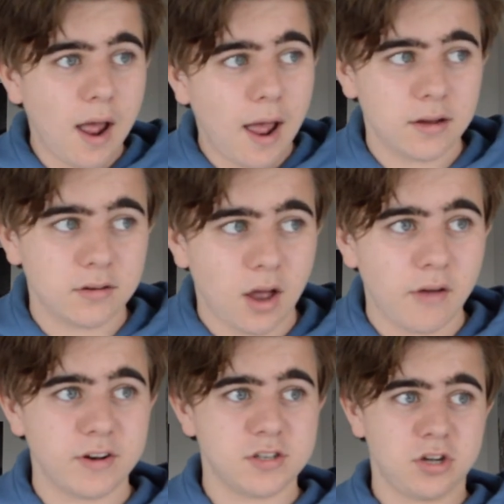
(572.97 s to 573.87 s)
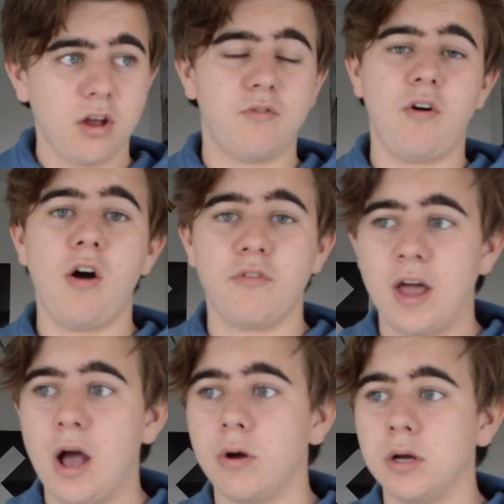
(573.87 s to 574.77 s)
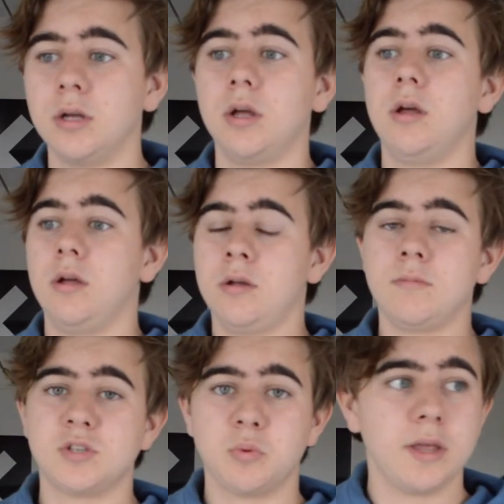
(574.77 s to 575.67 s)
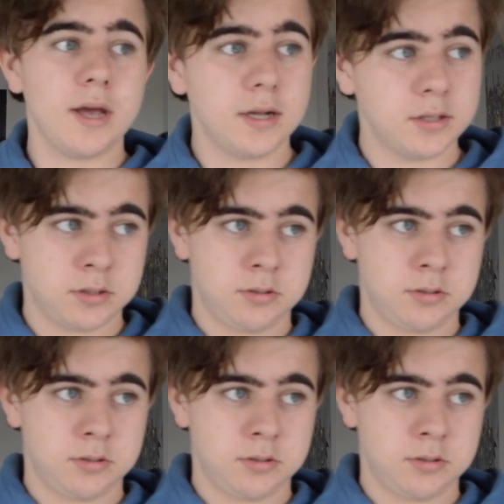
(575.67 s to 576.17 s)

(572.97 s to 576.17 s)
and I've had to cycle for half an hour. I'm sweaty as.